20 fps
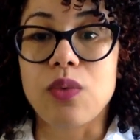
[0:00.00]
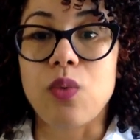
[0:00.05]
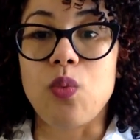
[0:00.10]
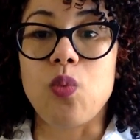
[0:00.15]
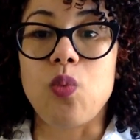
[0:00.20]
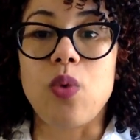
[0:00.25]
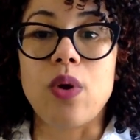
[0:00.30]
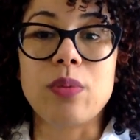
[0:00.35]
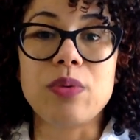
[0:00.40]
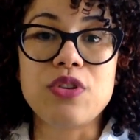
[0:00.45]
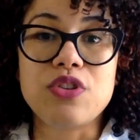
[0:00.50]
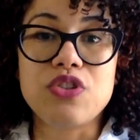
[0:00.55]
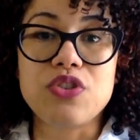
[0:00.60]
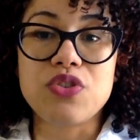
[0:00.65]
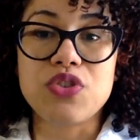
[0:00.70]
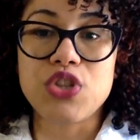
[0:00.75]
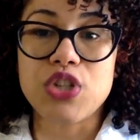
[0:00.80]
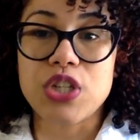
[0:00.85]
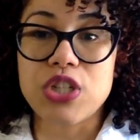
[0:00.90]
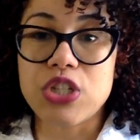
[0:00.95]
What would
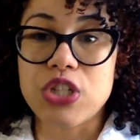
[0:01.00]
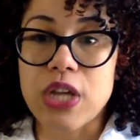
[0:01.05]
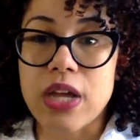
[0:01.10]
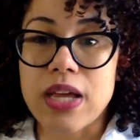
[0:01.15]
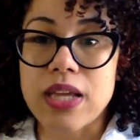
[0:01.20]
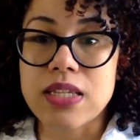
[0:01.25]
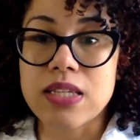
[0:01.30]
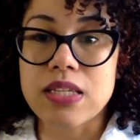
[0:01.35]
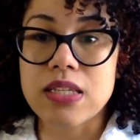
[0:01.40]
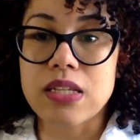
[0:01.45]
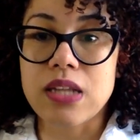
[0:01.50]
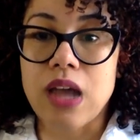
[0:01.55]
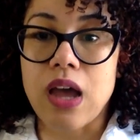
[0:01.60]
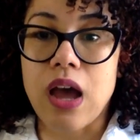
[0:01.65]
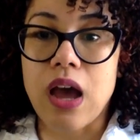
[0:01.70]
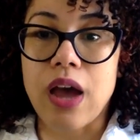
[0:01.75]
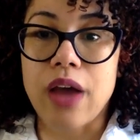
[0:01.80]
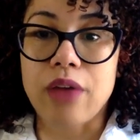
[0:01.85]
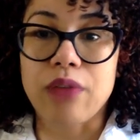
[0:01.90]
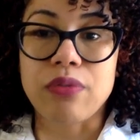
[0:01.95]
you suggest
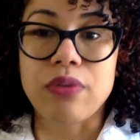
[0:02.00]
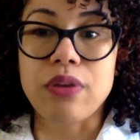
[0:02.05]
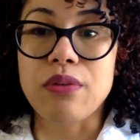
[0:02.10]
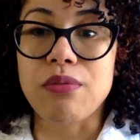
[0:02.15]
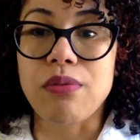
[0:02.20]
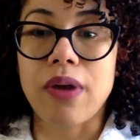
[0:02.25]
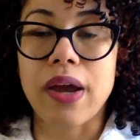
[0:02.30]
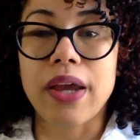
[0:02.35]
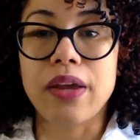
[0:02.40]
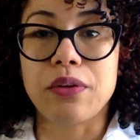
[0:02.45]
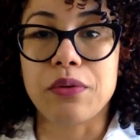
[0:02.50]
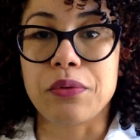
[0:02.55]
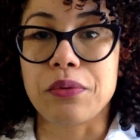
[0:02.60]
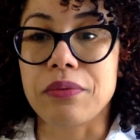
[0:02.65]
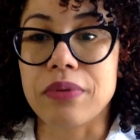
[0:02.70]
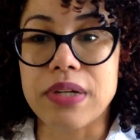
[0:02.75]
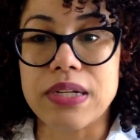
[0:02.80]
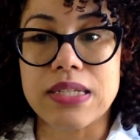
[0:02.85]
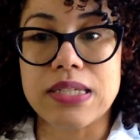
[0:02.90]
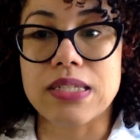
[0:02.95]
I rewrite or
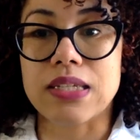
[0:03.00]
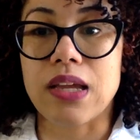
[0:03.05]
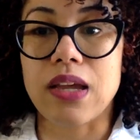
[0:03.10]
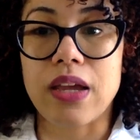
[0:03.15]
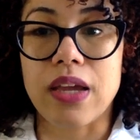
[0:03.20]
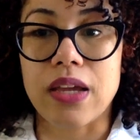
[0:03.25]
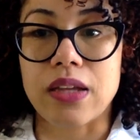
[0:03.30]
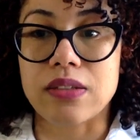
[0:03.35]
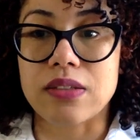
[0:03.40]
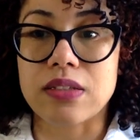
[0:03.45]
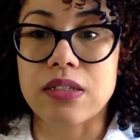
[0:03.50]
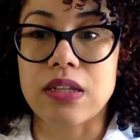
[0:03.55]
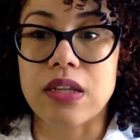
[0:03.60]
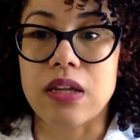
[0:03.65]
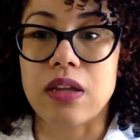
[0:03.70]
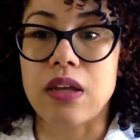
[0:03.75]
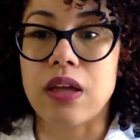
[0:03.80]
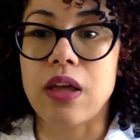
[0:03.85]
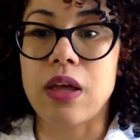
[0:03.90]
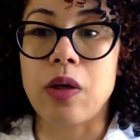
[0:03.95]
redesign
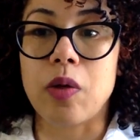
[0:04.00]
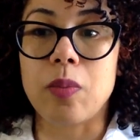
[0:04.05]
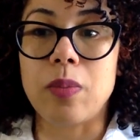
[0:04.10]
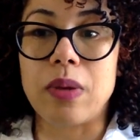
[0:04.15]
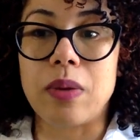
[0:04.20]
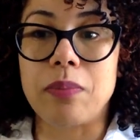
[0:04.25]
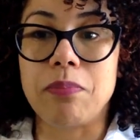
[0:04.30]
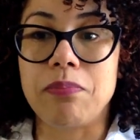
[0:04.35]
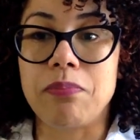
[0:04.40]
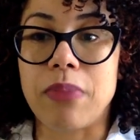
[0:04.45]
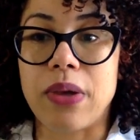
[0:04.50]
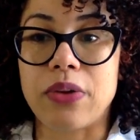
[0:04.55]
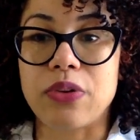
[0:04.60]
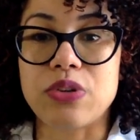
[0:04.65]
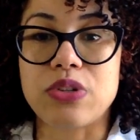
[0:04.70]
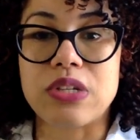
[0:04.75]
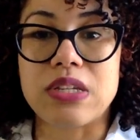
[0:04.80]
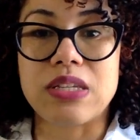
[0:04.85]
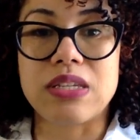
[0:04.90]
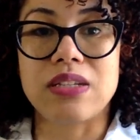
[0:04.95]
to help it better
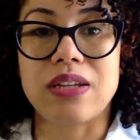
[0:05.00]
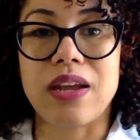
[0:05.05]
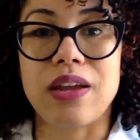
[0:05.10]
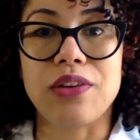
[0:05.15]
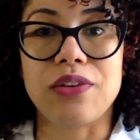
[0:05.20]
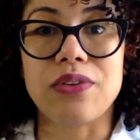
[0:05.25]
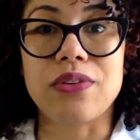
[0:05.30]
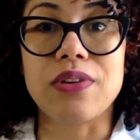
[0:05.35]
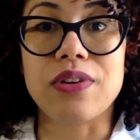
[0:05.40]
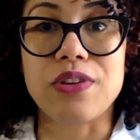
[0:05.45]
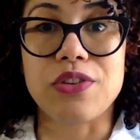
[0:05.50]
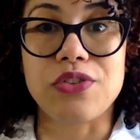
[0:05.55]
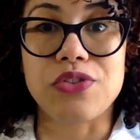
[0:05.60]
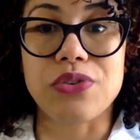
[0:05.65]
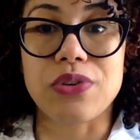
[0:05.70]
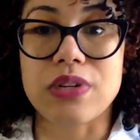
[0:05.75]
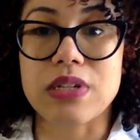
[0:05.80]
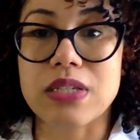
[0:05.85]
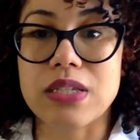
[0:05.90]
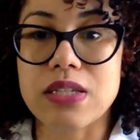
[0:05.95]
sustain your
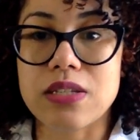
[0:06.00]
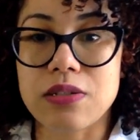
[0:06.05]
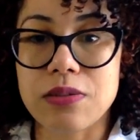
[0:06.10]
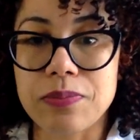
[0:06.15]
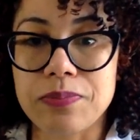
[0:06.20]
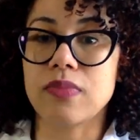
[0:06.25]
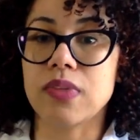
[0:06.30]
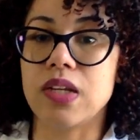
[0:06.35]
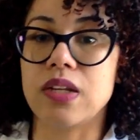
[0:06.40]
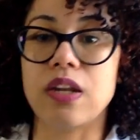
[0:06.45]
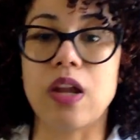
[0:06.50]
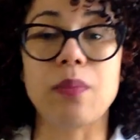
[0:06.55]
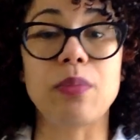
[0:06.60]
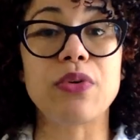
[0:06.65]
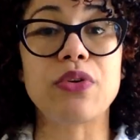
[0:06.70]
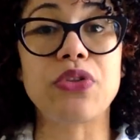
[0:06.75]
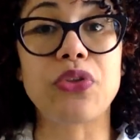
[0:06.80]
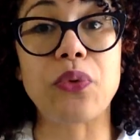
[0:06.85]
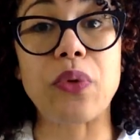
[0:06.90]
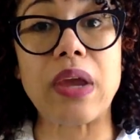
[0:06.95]
interest?
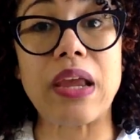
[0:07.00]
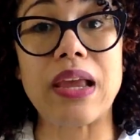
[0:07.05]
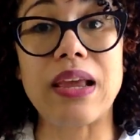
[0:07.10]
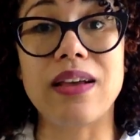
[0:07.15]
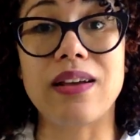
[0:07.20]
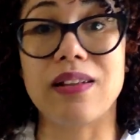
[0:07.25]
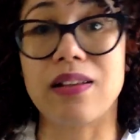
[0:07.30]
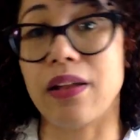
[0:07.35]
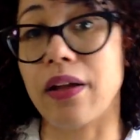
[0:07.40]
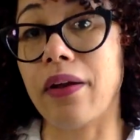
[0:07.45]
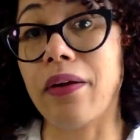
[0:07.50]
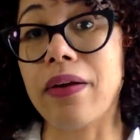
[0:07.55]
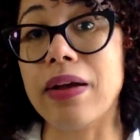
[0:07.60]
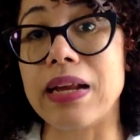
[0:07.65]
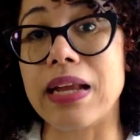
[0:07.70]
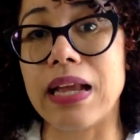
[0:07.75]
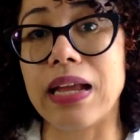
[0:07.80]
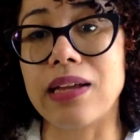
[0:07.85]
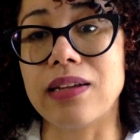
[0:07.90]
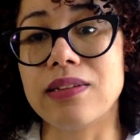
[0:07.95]
Number 3,
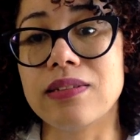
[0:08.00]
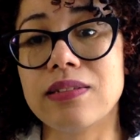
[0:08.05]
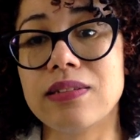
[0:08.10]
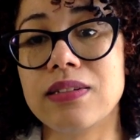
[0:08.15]
clarity.